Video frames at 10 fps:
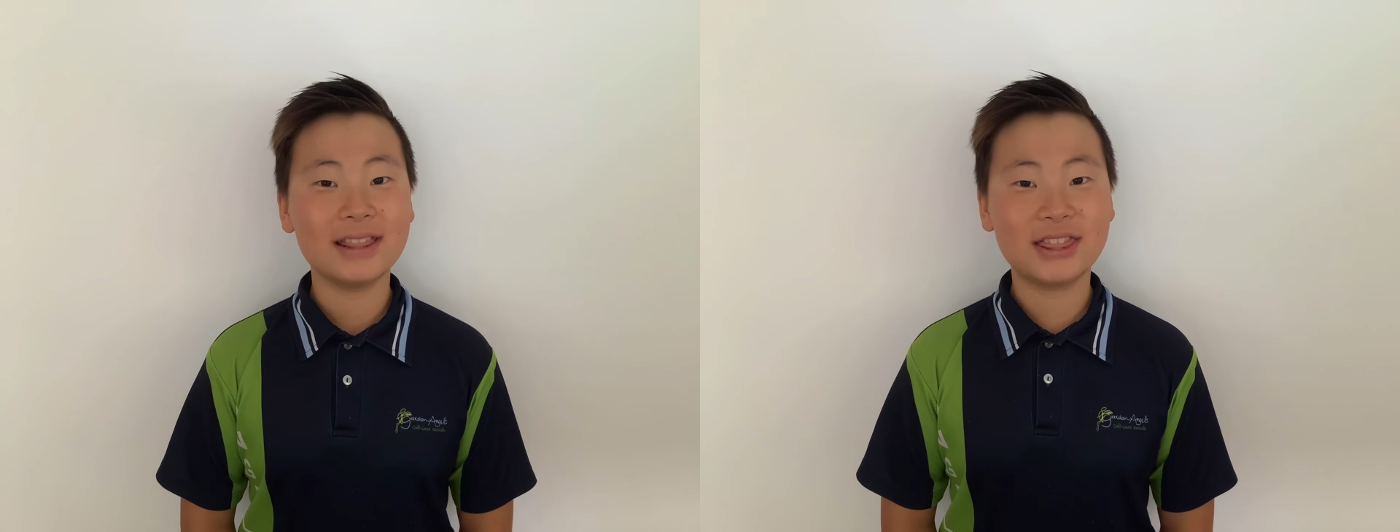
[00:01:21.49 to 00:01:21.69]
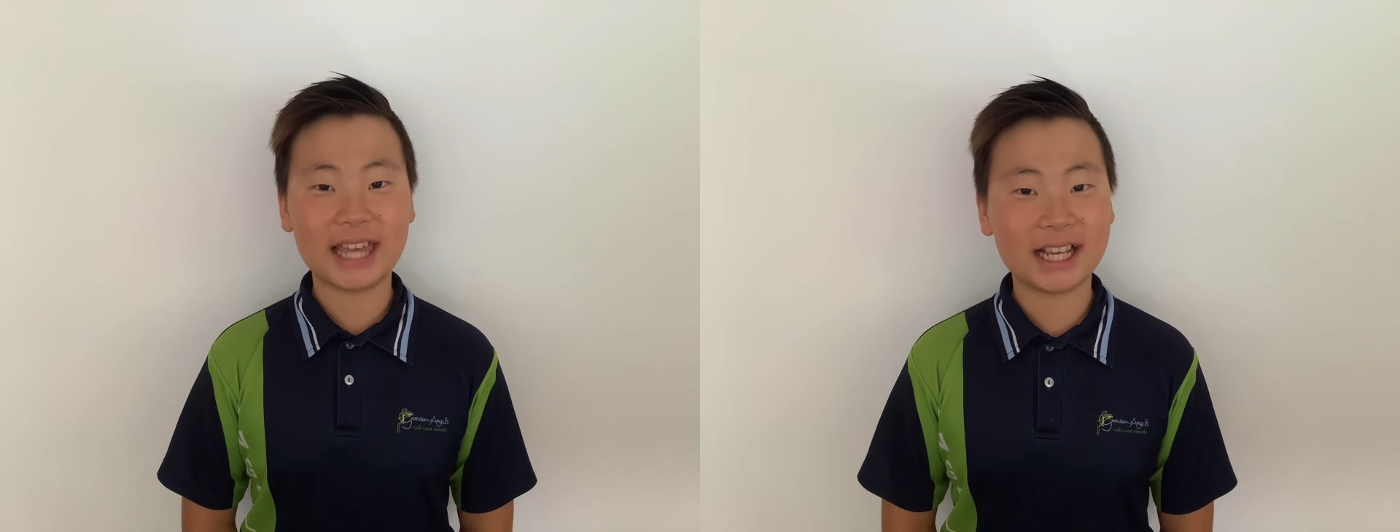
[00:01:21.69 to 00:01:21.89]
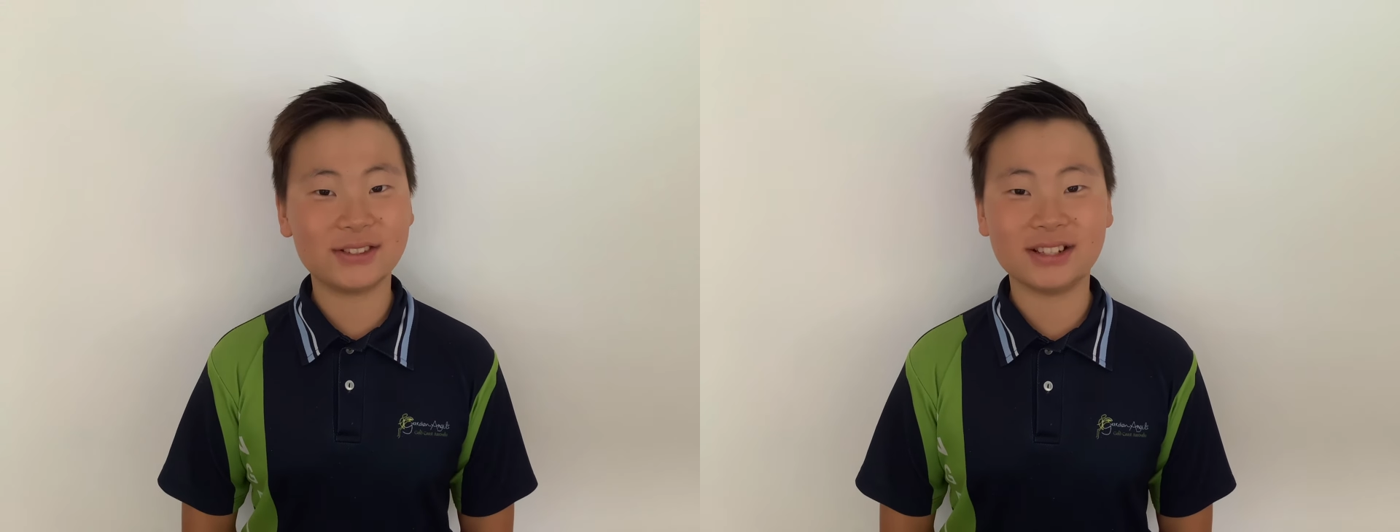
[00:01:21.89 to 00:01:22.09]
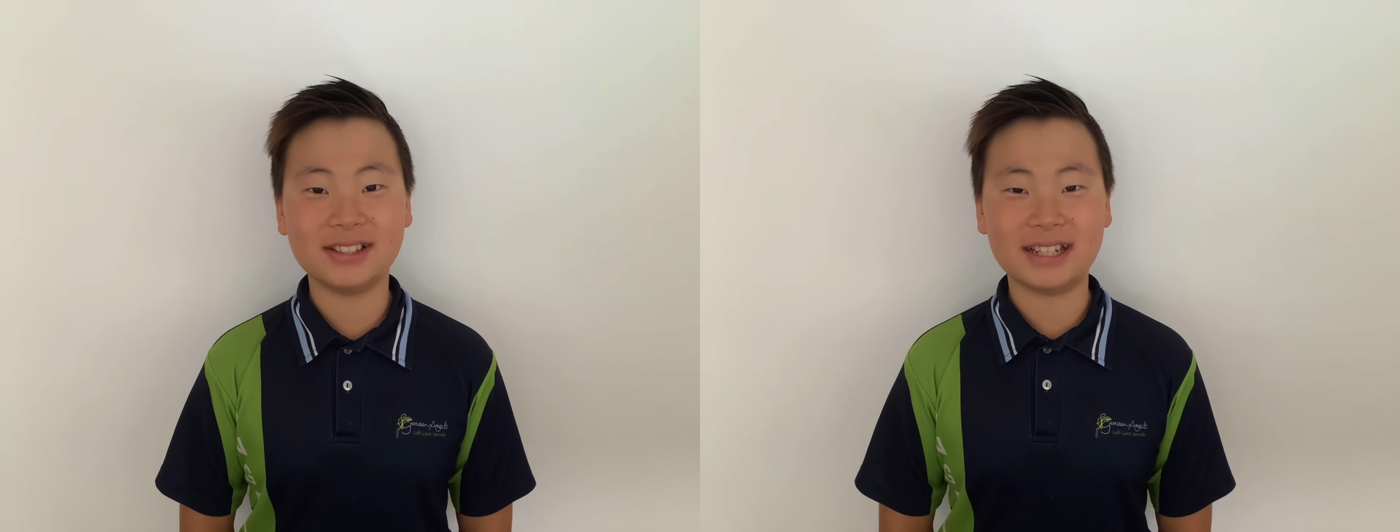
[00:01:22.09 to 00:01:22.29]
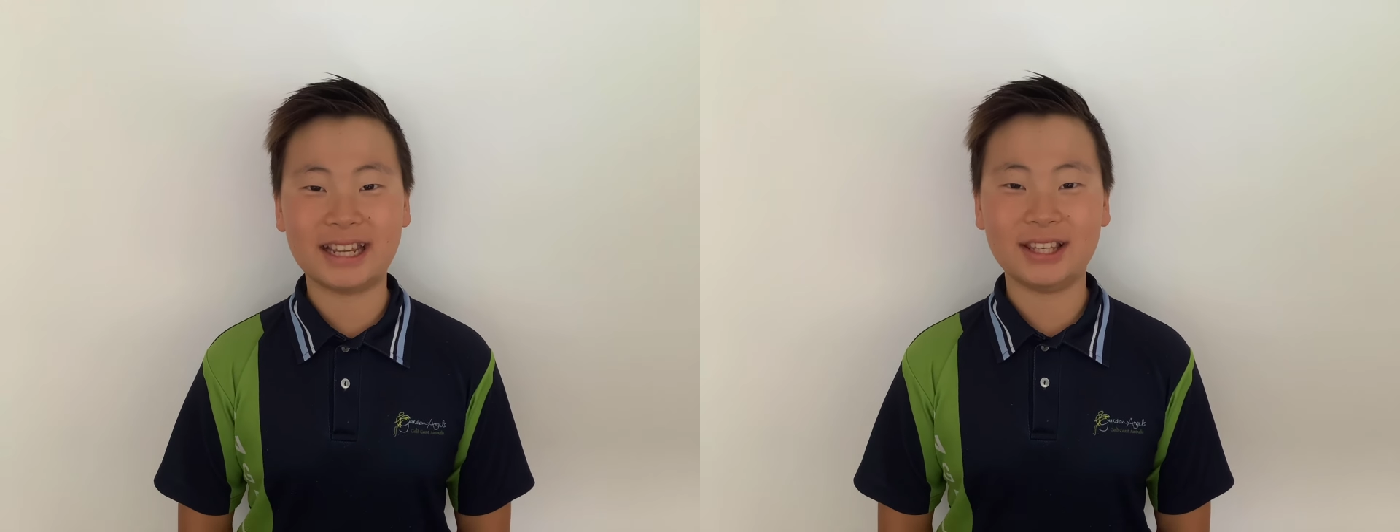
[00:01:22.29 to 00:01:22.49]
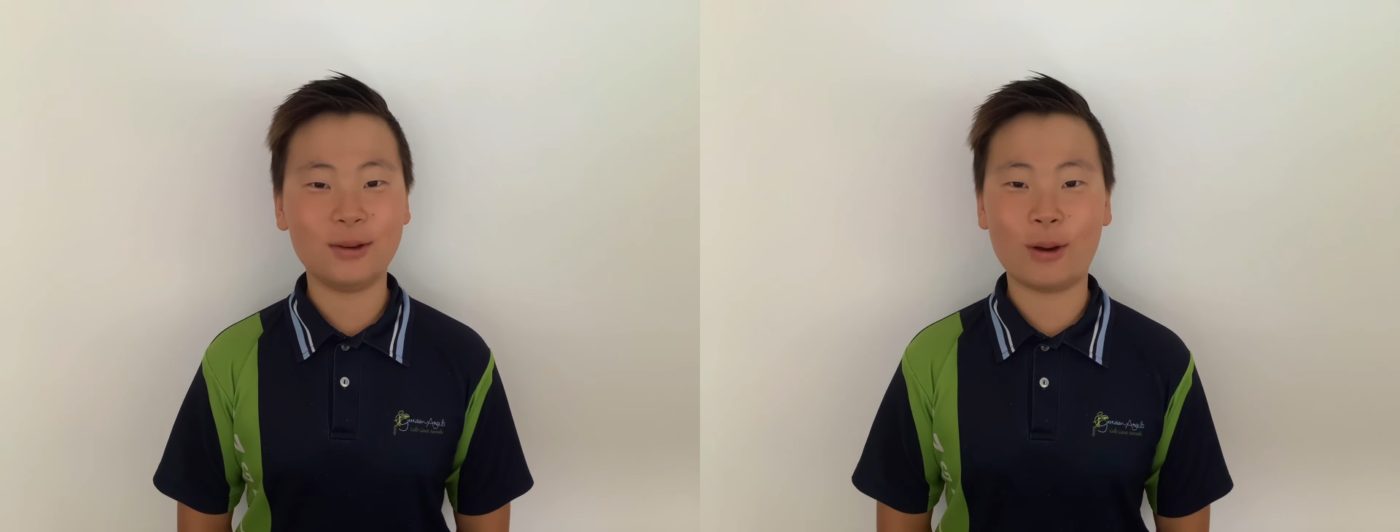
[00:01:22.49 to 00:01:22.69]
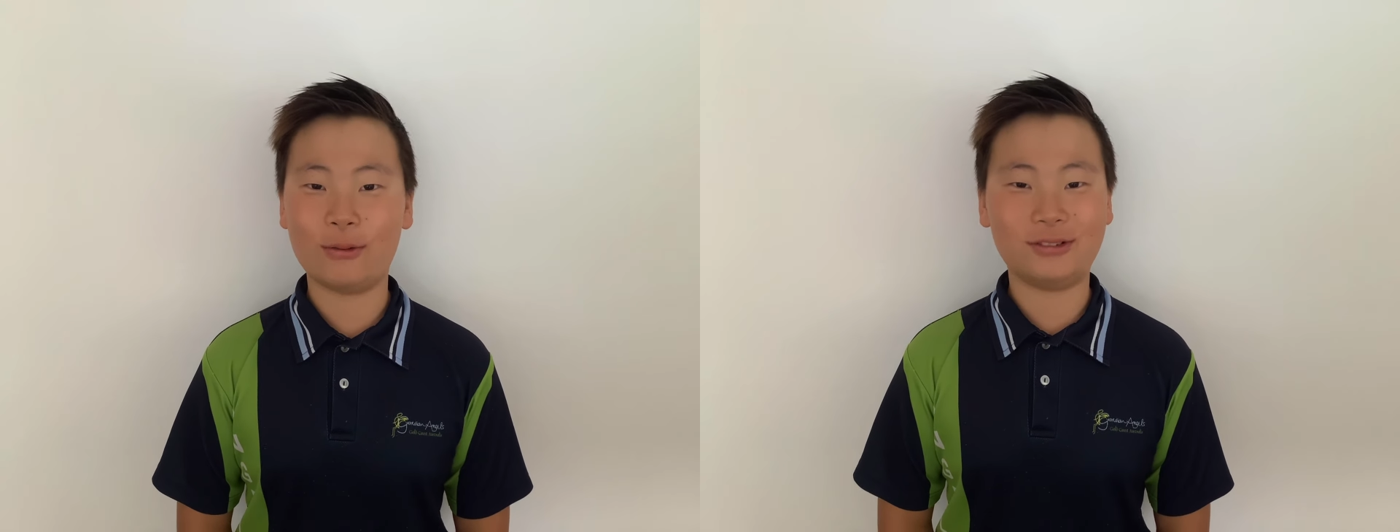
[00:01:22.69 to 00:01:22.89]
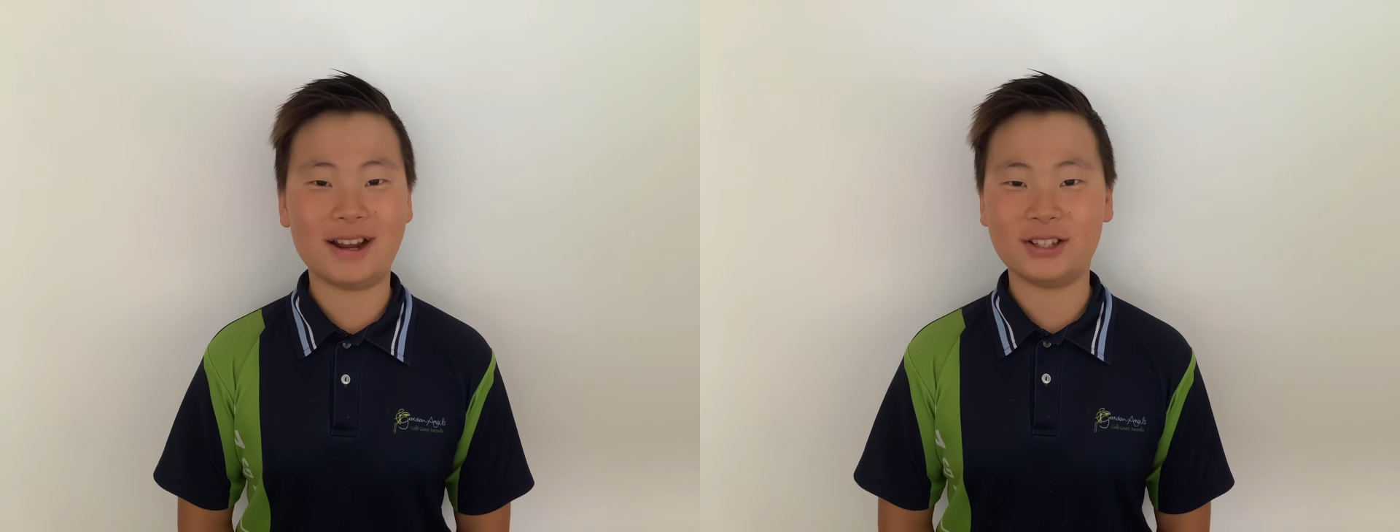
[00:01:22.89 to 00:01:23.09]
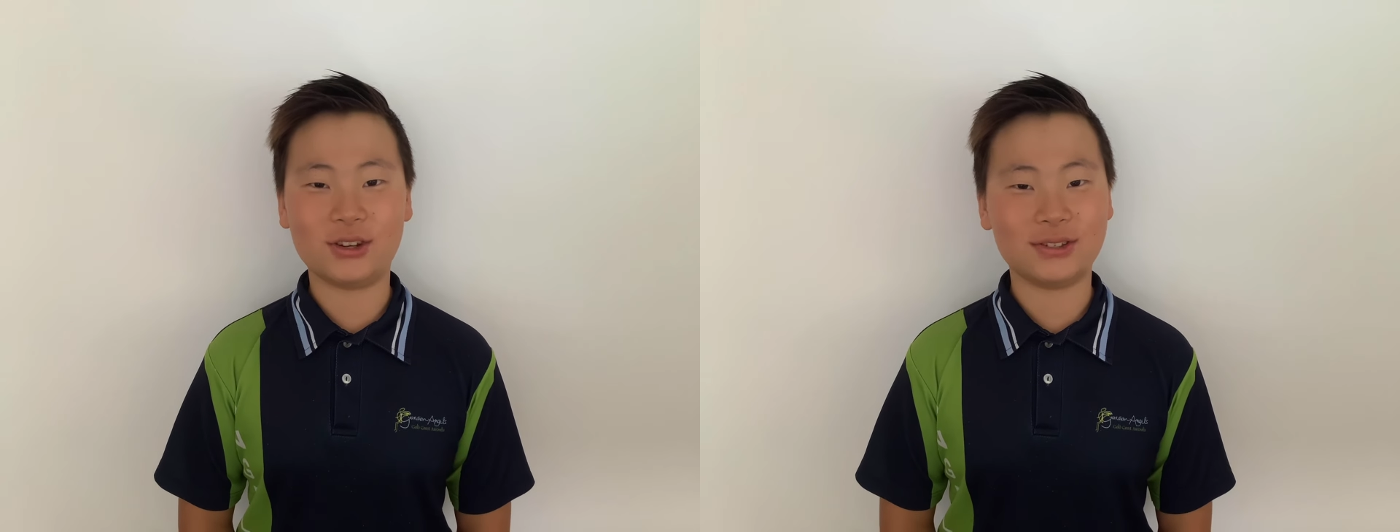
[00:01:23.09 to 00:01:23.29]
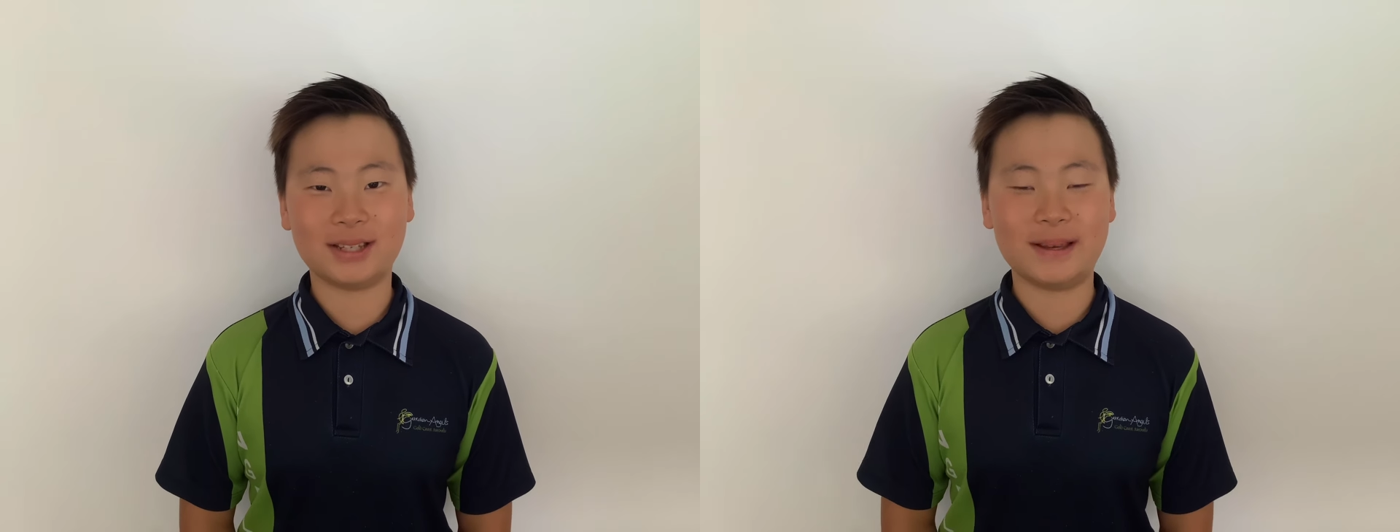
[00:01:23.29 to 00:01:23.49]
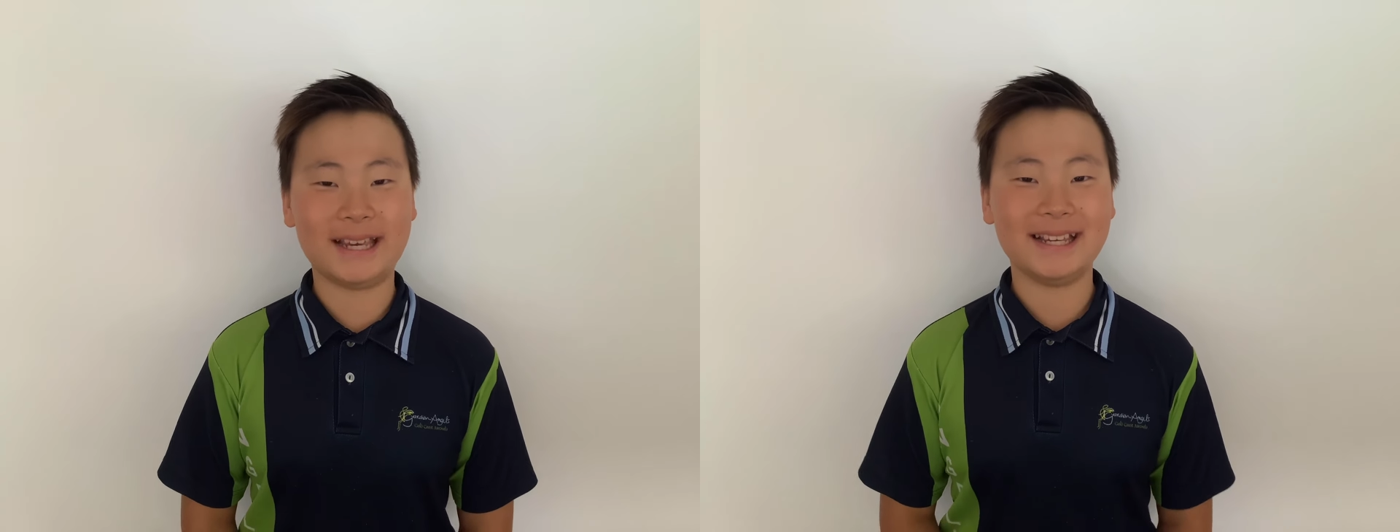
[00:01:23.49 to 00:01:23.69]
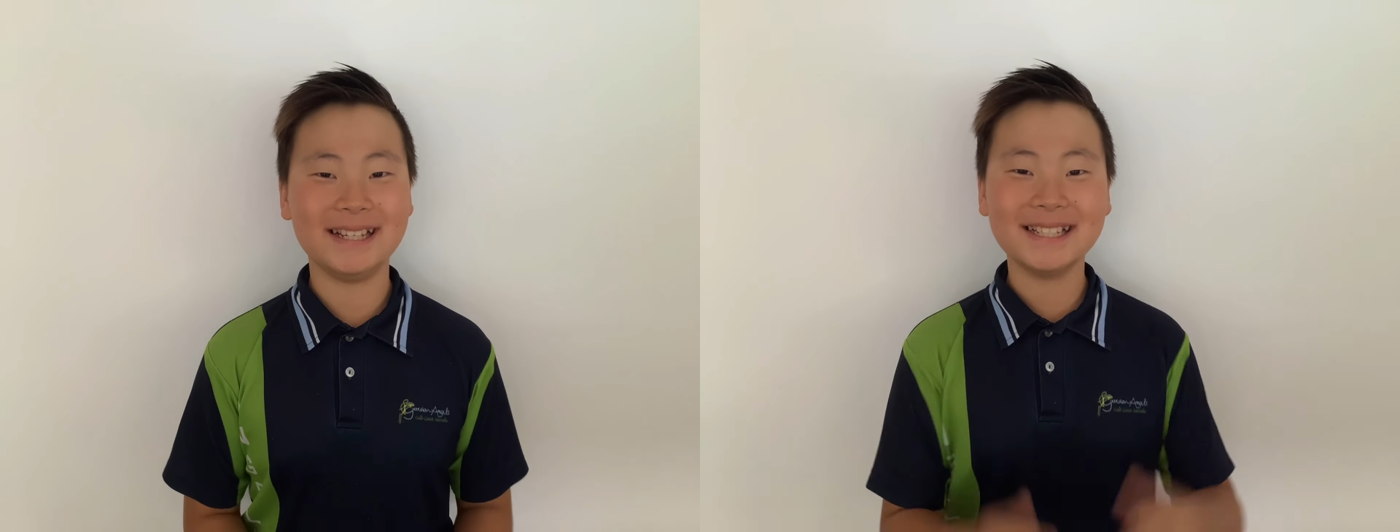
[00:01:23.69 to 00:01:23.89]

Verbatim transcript: Thanks for listening. You won't regret choosing me.